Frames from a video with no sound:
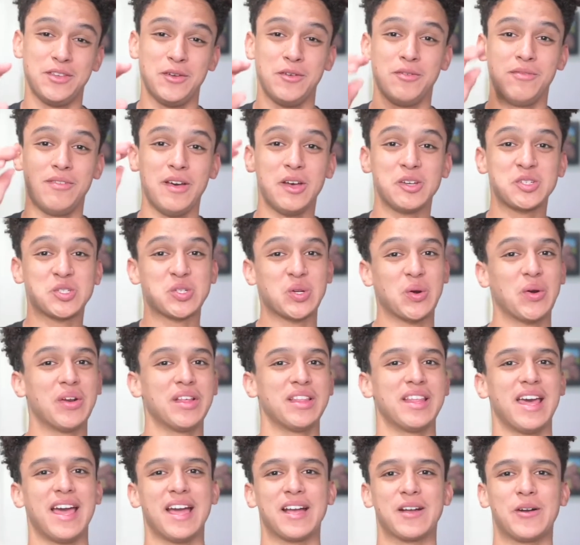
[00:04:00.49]
you fell short
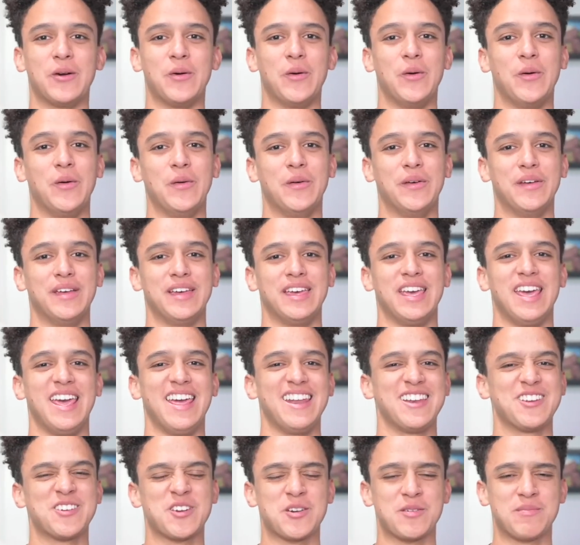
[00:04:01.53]
of that goal
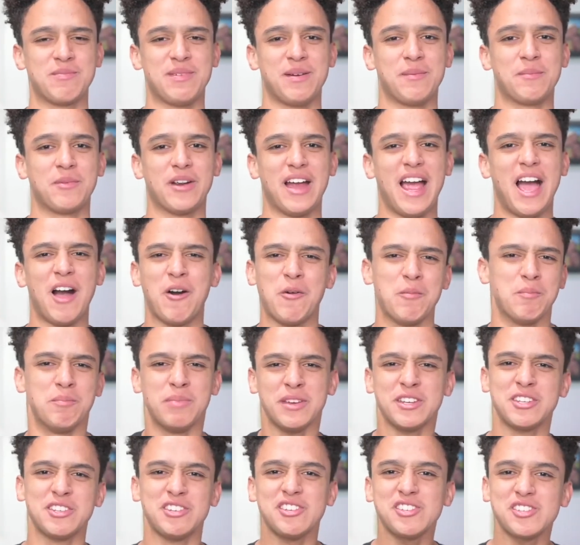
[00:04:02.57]
and you remember how
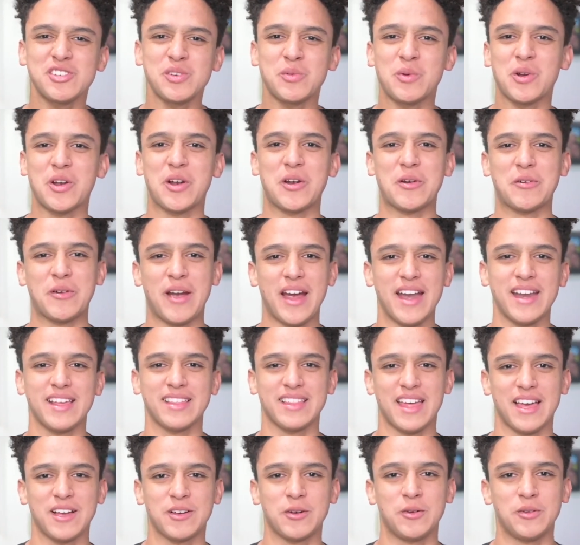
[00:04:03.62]
ambitious you were writing
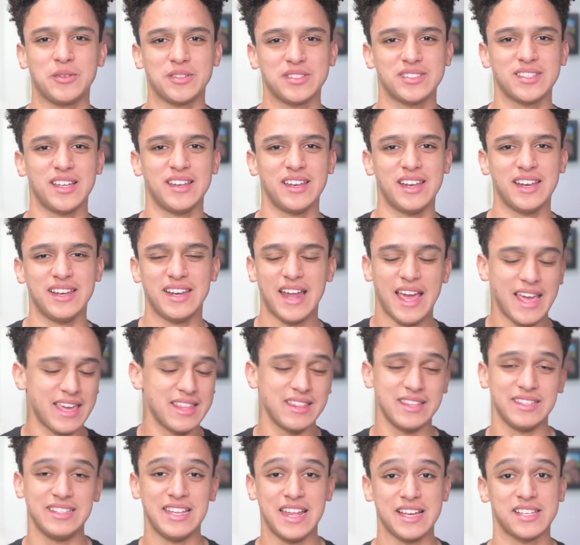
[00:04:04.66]
that goal on Sunday night
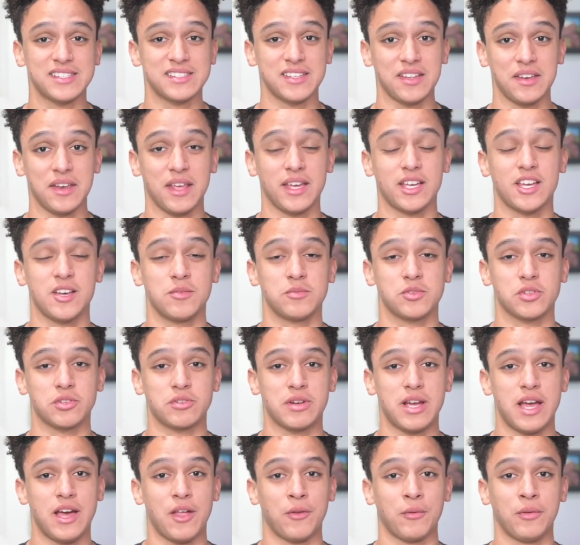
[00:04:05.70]
and the next Sunday comes
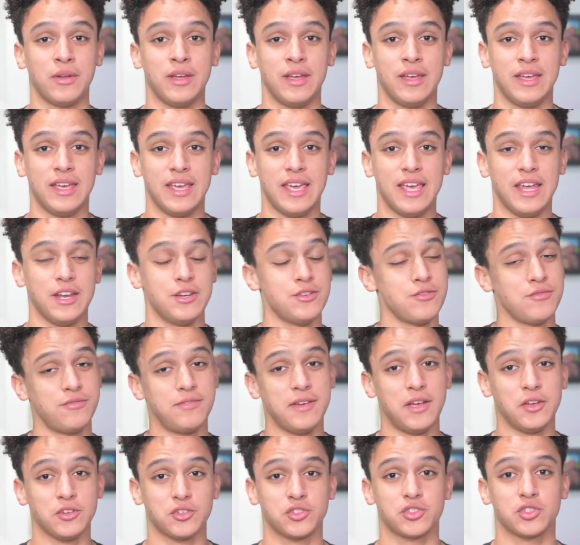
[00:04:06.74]
around and you
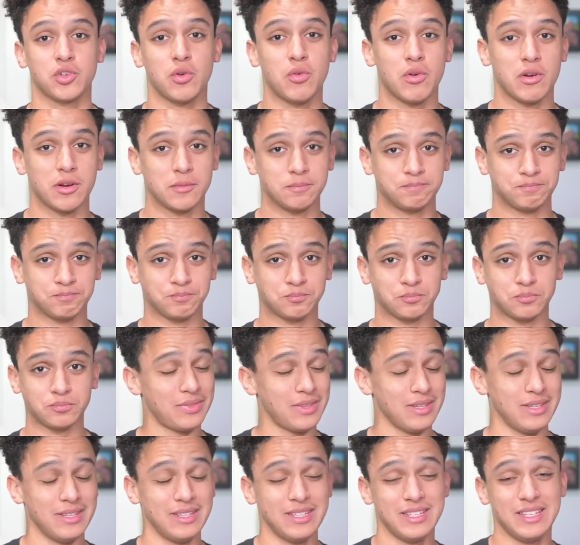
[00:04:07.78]
fell short,
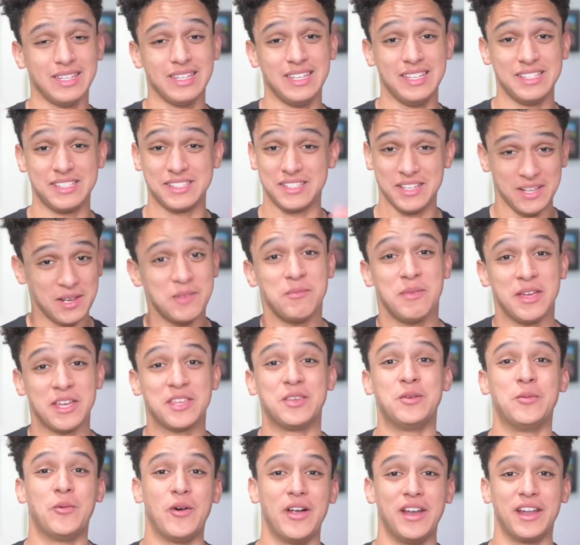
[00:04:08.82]
it's gonna
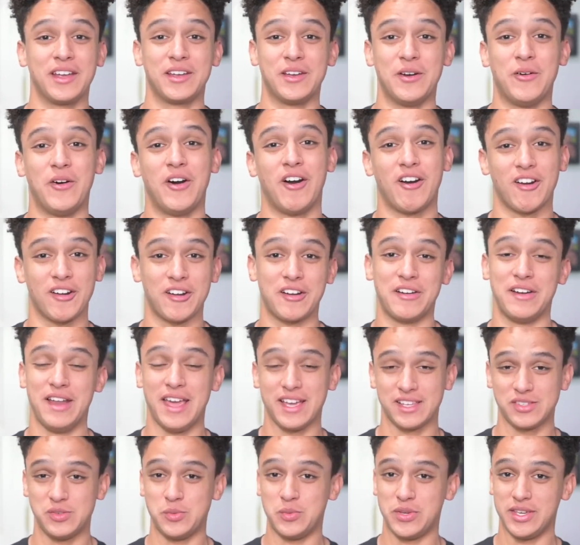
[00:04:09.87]
make you wanna go harder
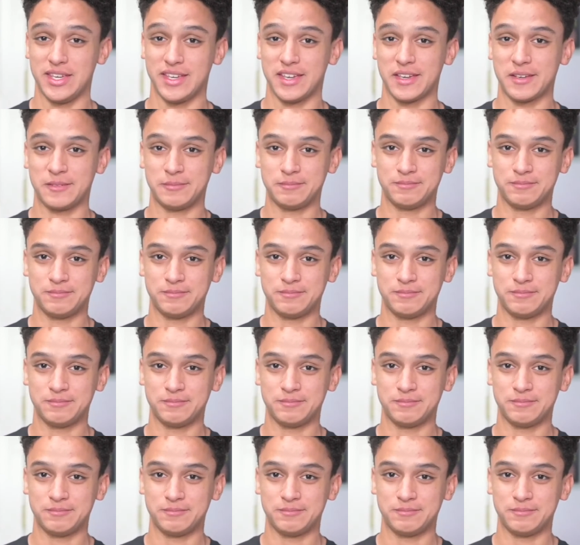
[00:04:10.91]
next week.